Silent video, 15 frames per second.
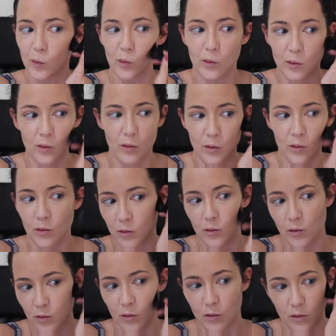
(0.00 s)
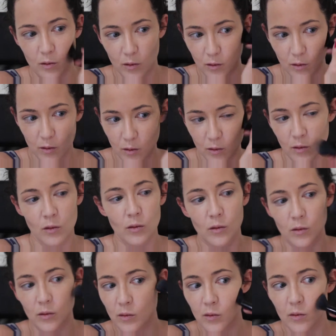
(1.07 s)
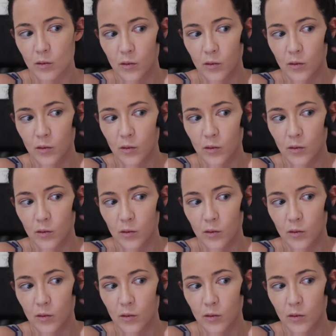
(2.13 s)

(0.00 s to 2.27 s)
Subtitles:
on the darker shade you might want to go a